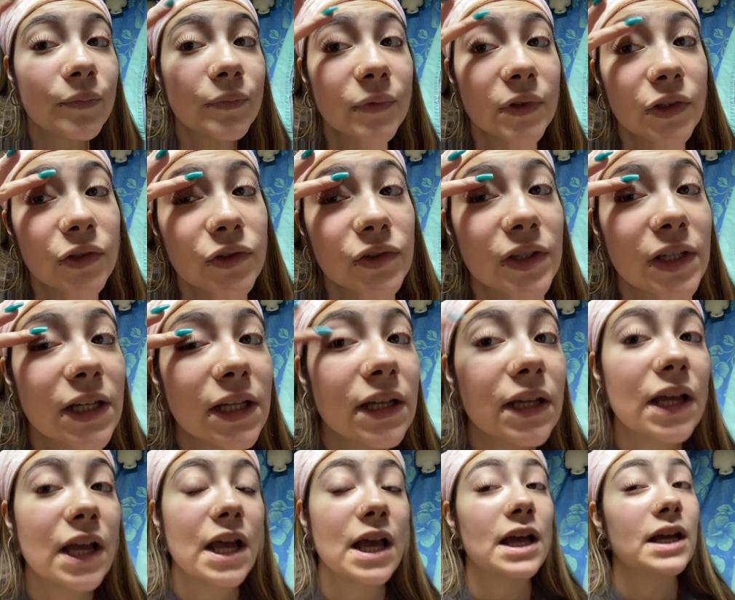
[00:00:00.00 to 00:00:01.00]
You see?
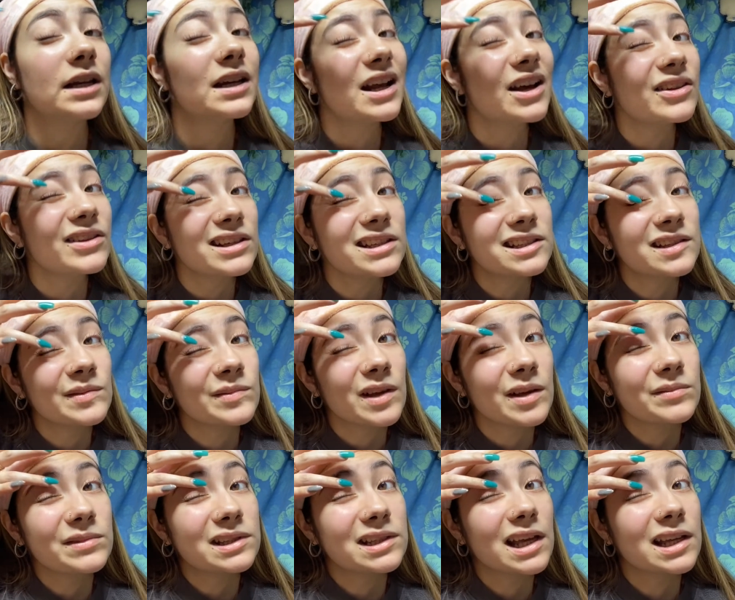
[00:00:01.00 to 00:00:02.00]
Now this
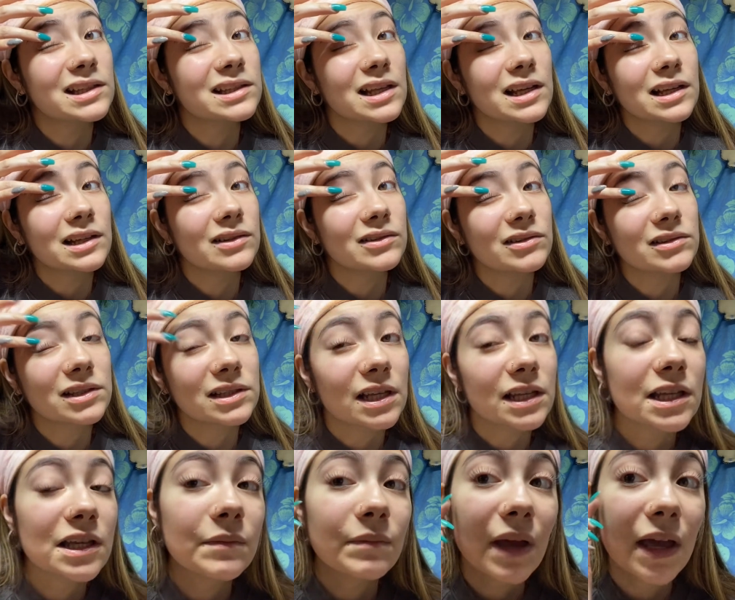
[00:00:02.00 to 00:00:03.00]
sometimes gets like a little
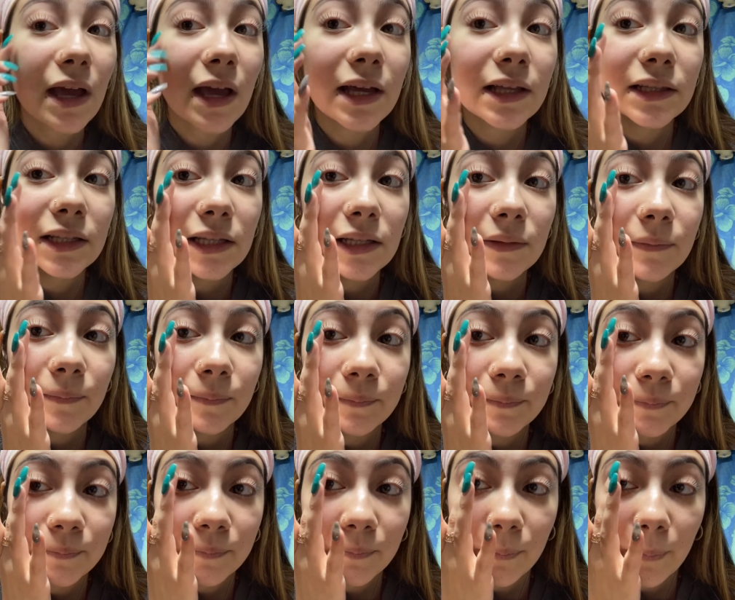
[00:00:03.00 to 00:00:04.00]
sticky in my eyelid
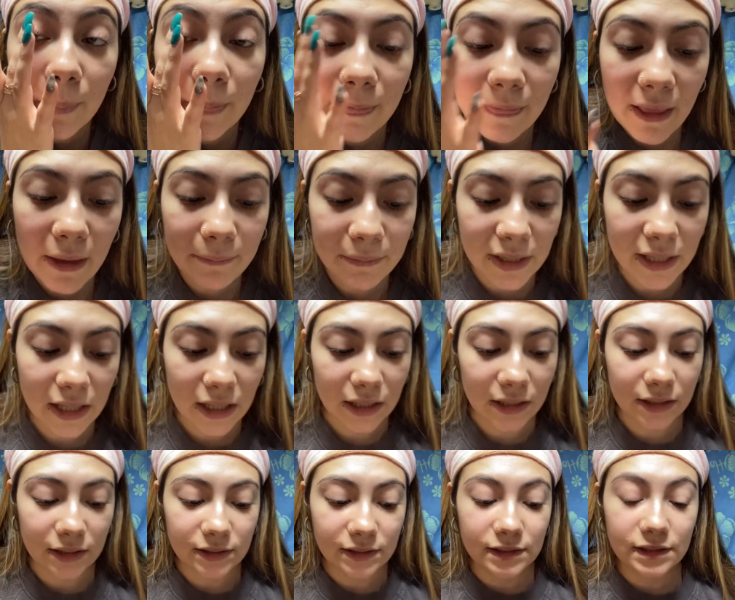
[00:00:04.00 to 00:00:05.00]

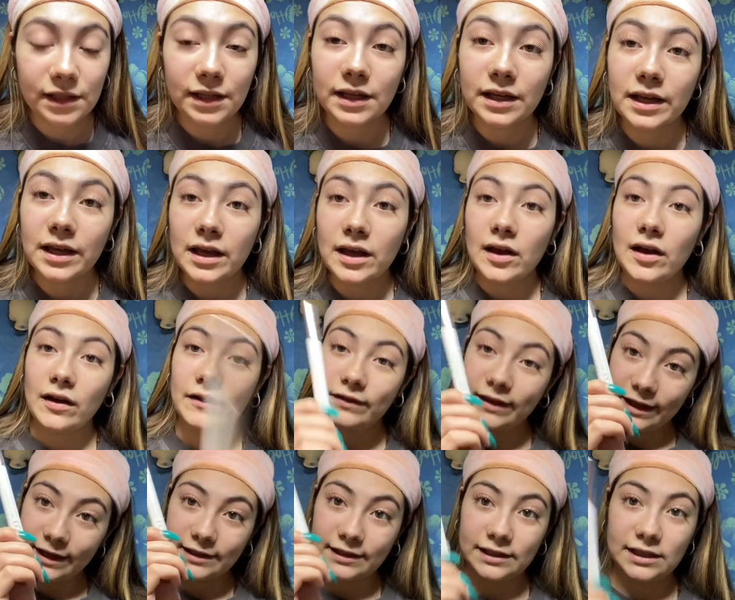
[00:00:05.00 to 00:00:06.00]
because of
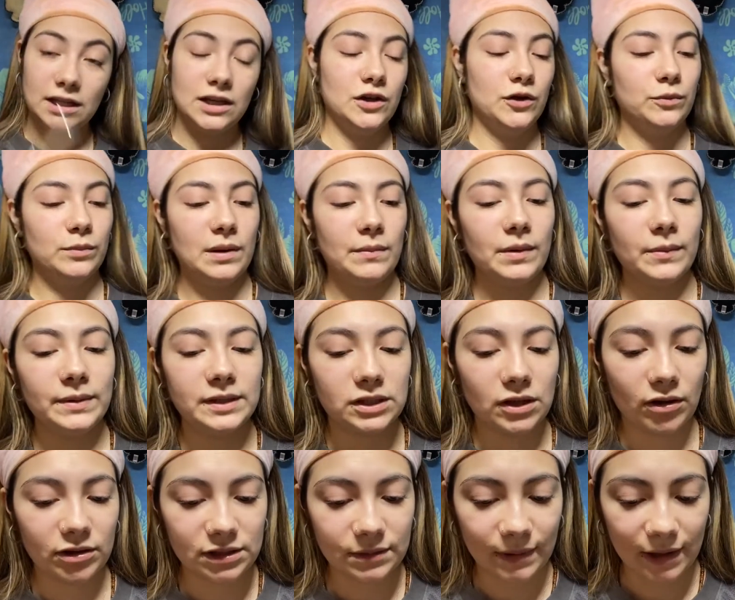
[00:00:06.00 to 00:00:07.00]
this. Remember, we
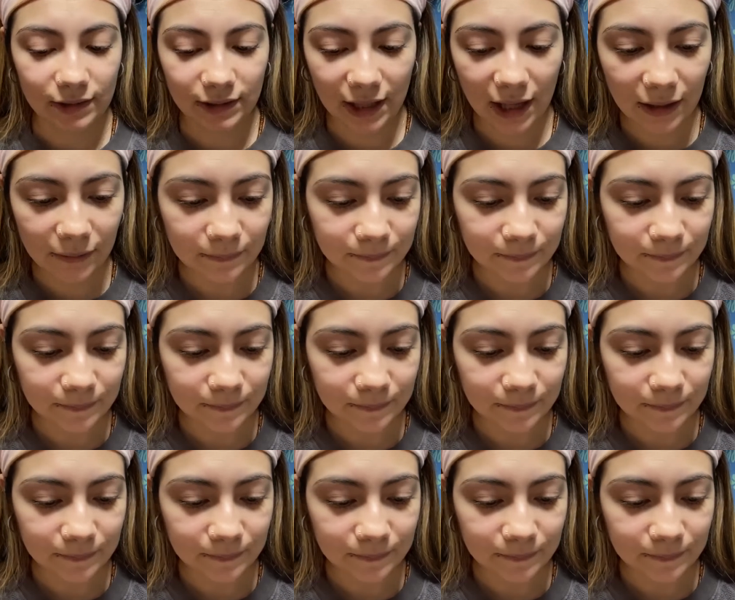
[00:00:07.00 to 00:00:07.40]
talked about that.